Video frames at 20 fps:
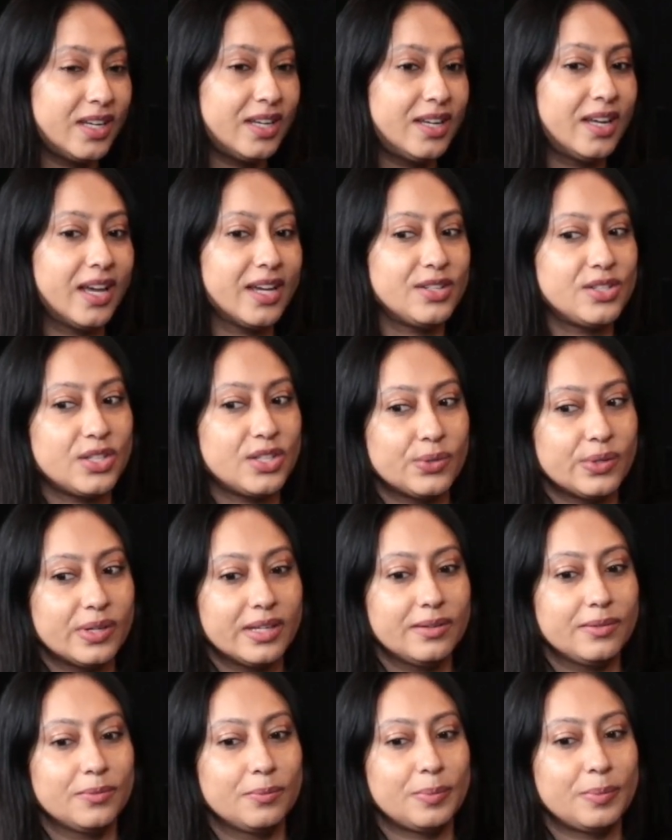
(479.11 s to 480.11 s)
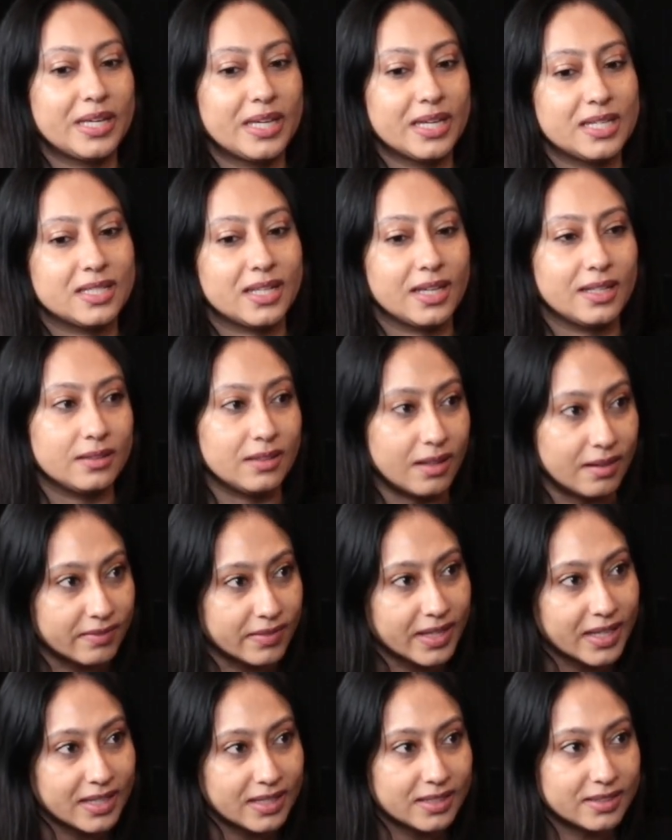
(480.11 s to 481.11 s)
I do it because I love
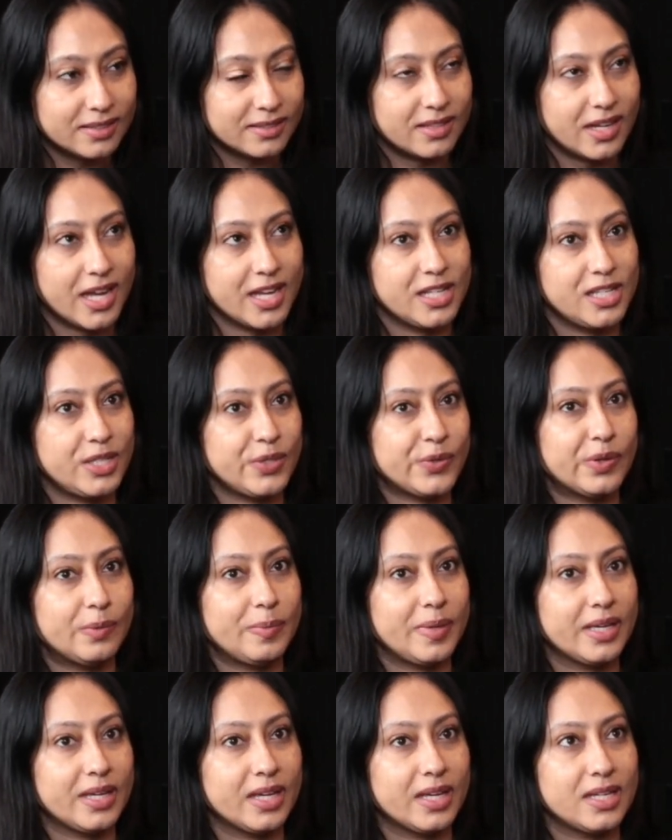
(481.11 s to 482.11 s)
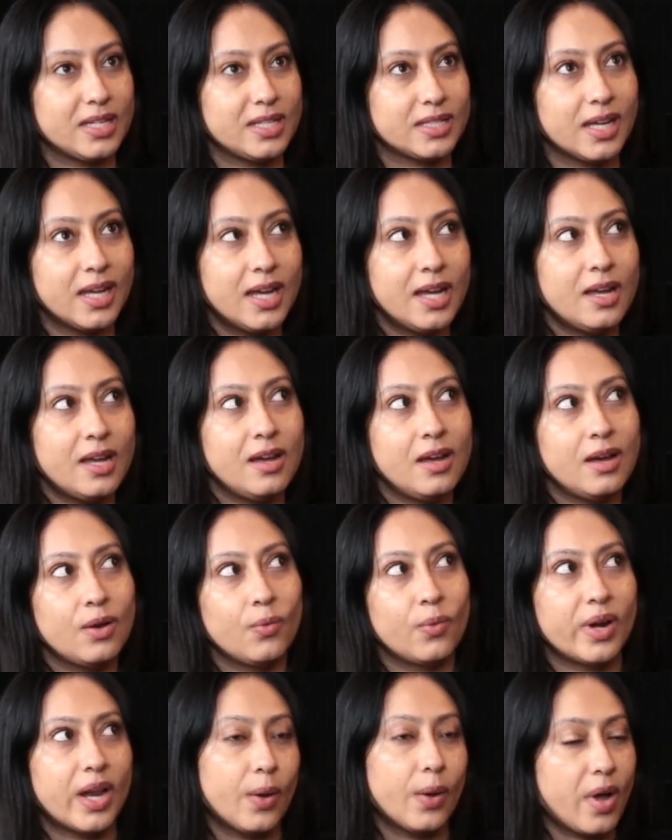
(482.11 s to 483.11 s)
it. I do it because
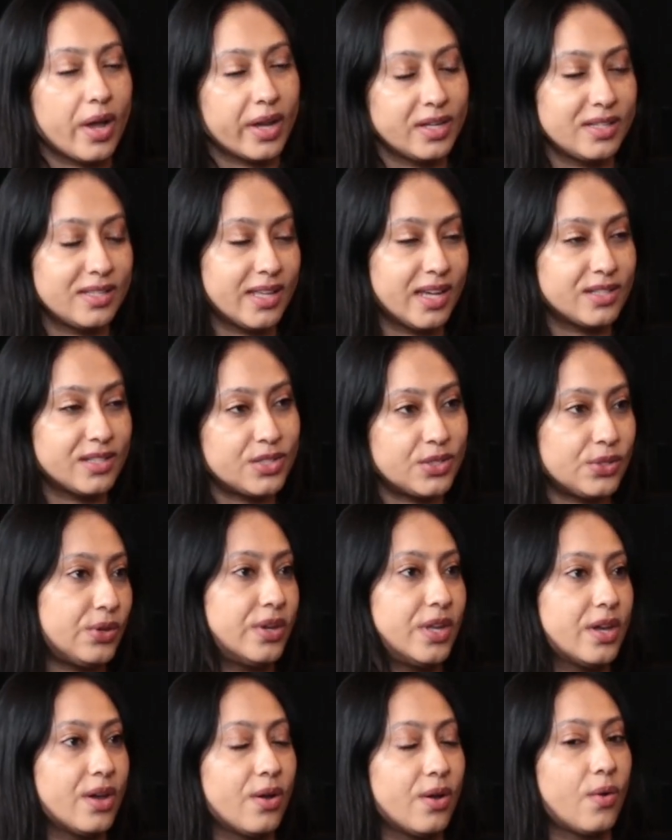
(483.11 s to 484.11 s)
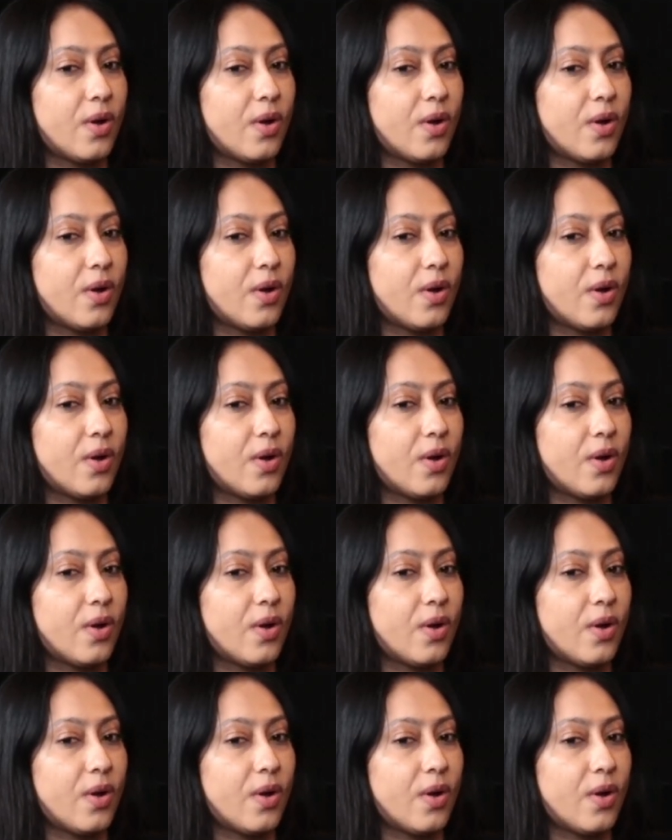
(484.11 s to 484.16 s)
when I walk into that studio,